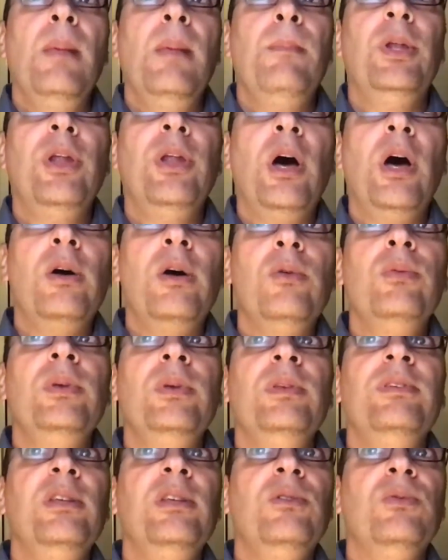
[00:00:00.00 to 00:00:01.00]
but now we
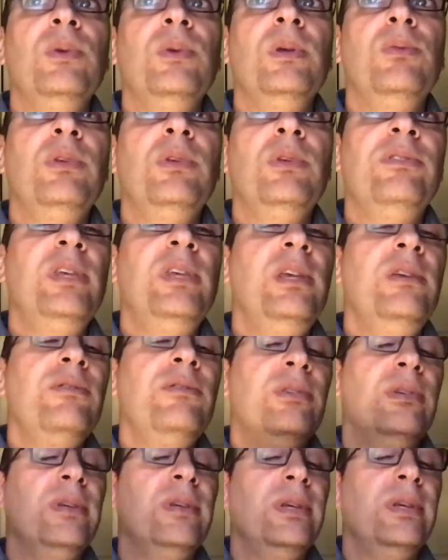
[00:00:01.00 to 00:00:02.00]
since we
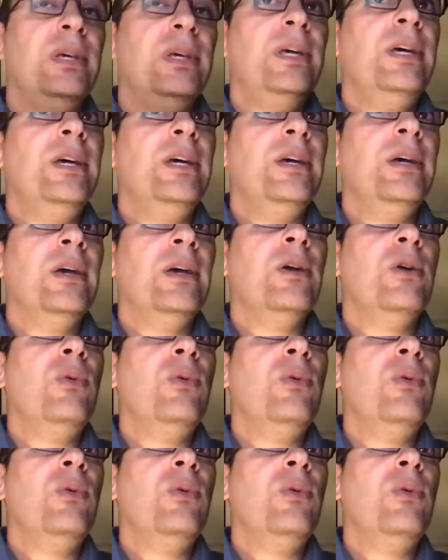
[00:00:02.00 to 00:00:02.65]
received Uh,